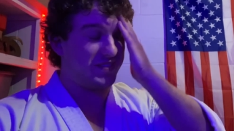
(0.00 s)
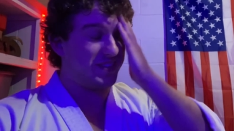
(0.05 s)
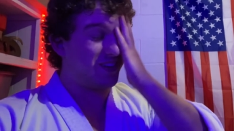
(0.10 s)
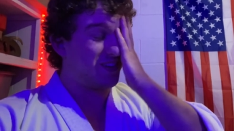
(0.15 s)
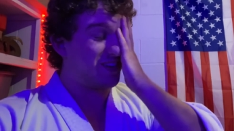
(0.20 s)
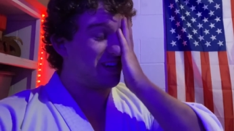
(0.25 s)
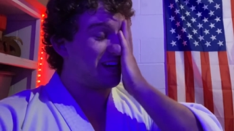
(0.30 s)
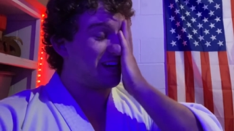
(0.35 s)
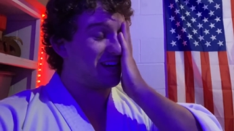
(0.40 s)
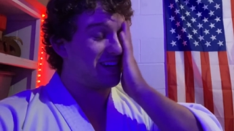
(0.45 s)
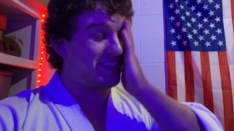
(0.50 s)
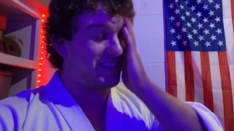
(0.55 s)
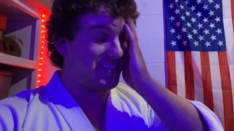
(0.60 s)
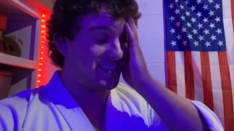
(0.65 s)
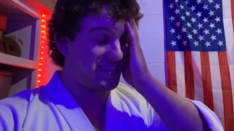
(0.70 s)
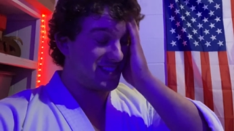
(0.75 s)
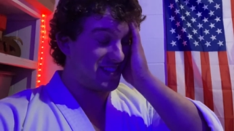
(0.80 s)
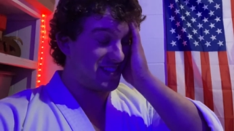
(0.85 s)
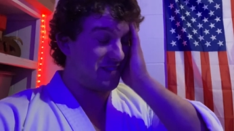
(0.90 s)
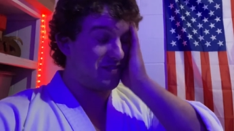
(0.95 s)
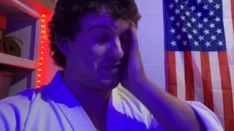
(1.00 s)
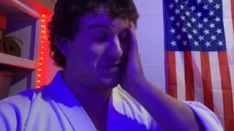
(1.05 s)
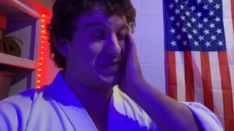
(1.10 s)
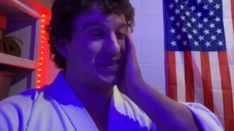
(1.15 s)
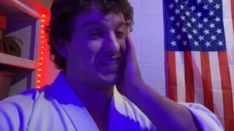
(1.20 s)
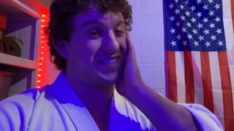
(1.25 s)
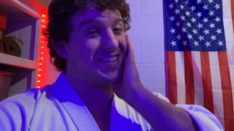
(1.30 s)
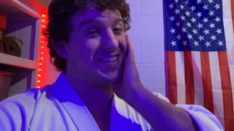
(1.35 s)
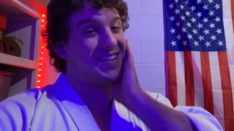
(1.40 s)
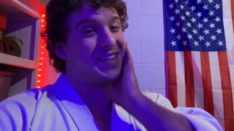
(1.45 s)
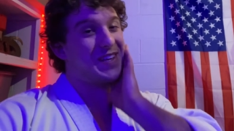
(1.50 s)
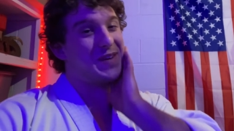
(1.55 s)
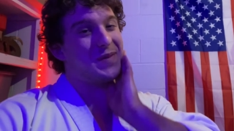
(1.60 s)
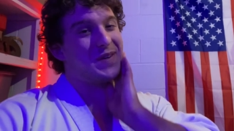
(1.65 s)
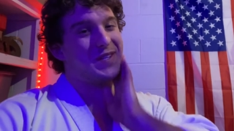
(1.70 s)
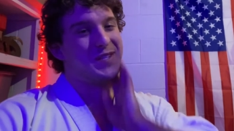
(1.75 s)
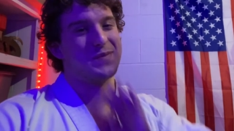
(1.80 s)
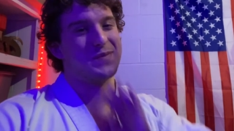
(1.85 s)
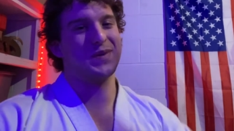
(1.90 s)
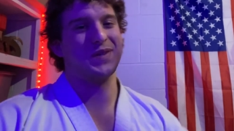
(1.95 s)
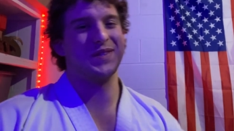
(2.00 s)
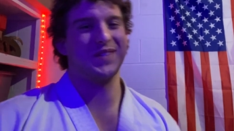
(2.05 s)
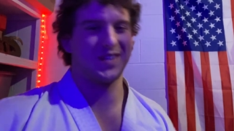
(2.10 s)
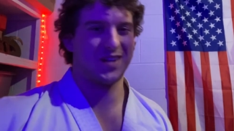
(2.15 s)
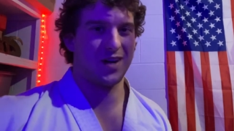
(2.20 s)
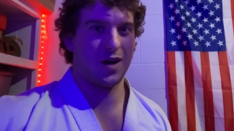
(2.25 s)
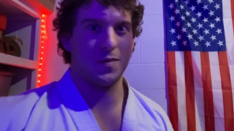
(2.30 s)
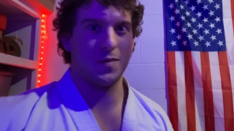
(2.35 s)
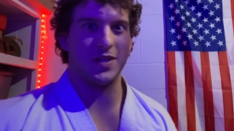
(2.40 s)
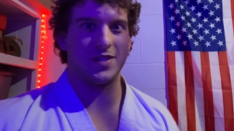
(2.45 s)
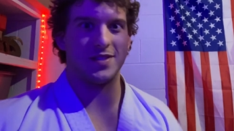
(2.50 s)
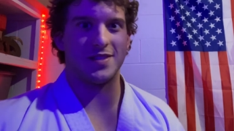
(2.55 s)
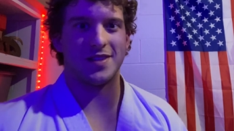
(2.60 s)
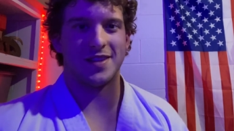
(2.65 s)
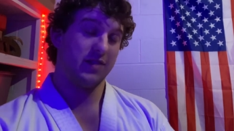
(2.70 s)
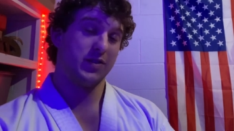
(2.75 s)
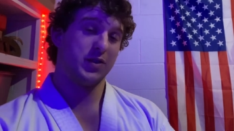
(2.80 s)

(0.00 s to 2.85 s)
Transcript: Okay, that's enough of me telling you what to put in the comments.